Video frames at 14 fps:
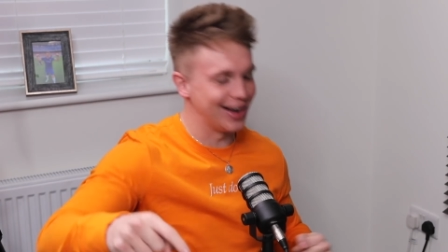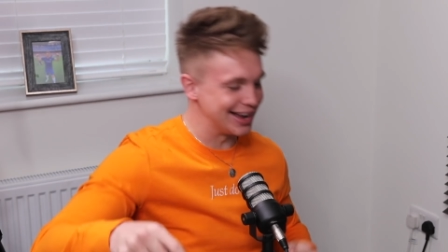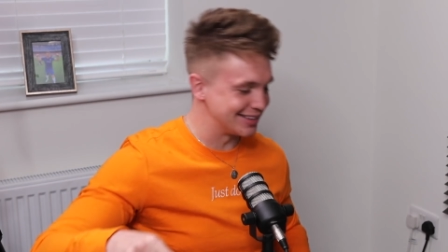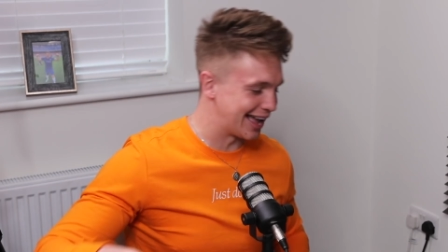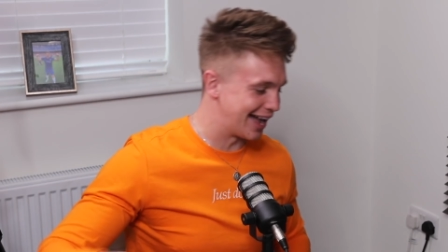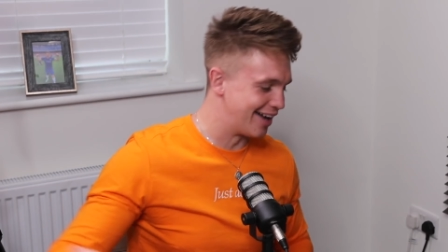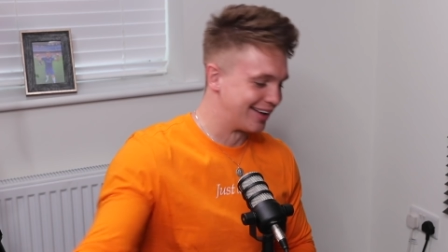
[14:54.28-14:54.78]
write
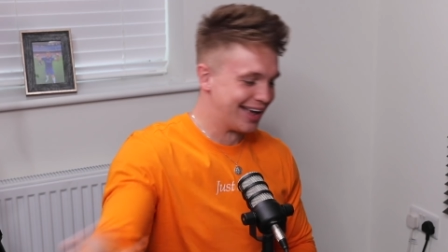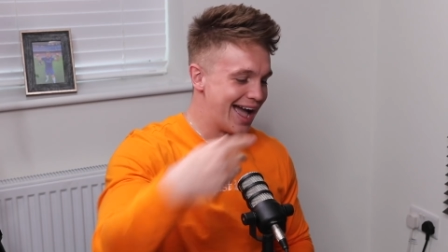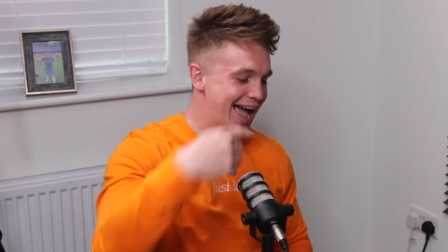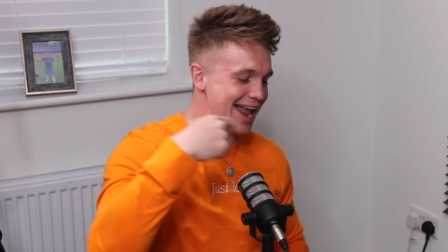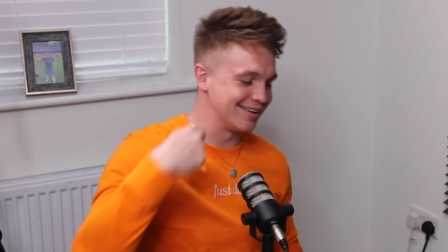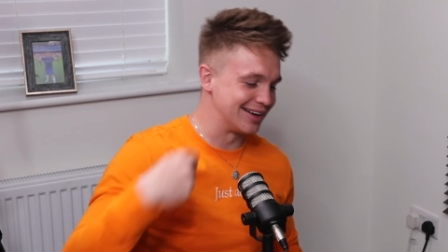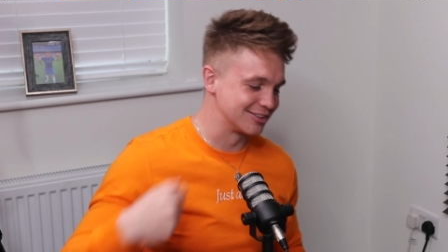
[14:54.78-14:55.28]
it down.
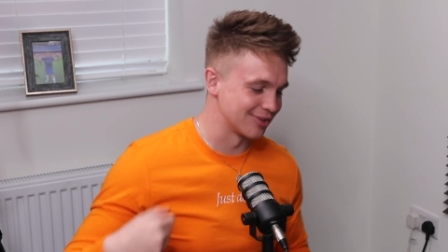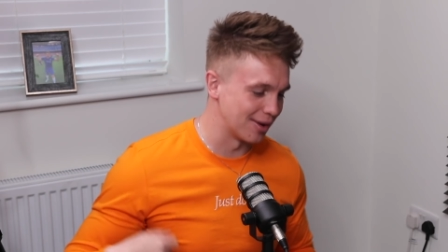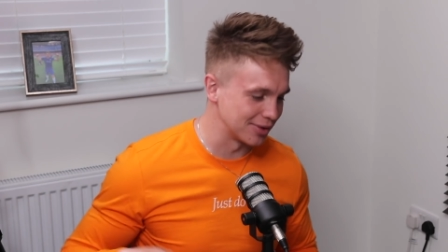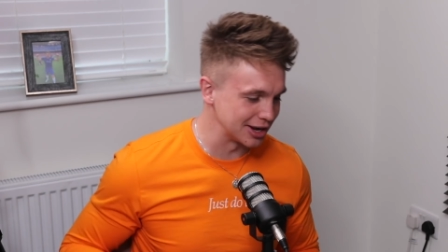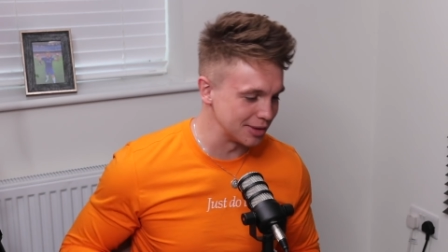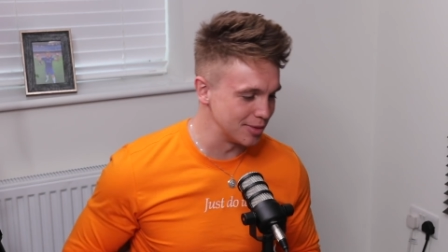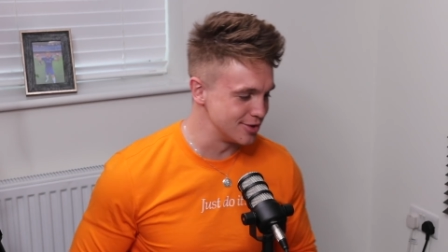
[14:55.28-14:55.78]
Anyways, right,
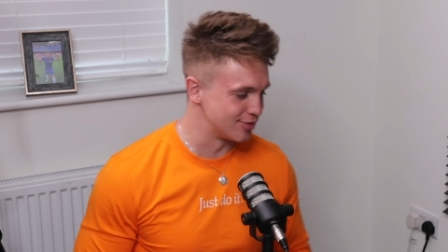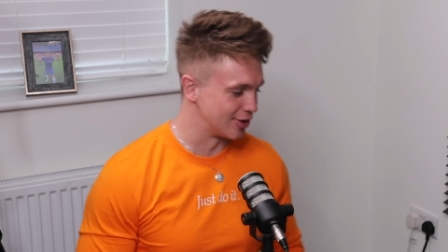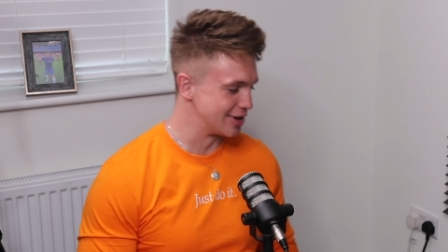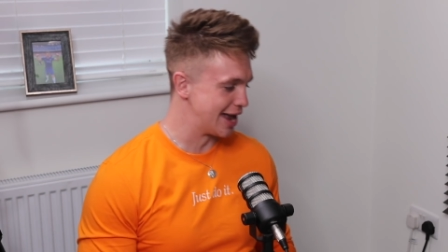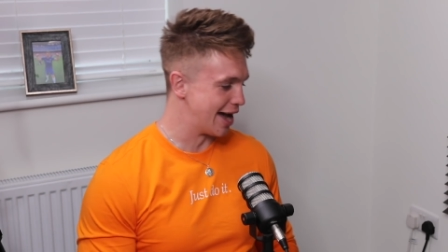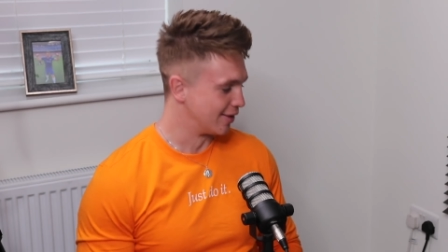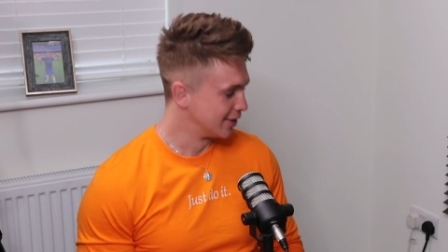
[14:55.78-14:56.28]
we're going to move
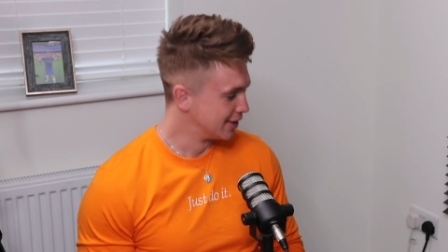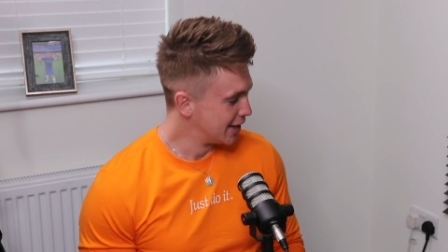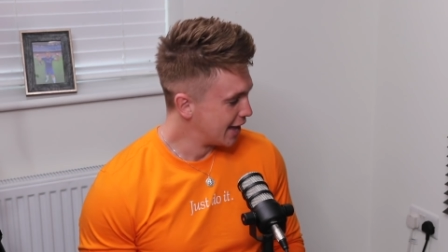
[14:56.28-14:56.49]
on now.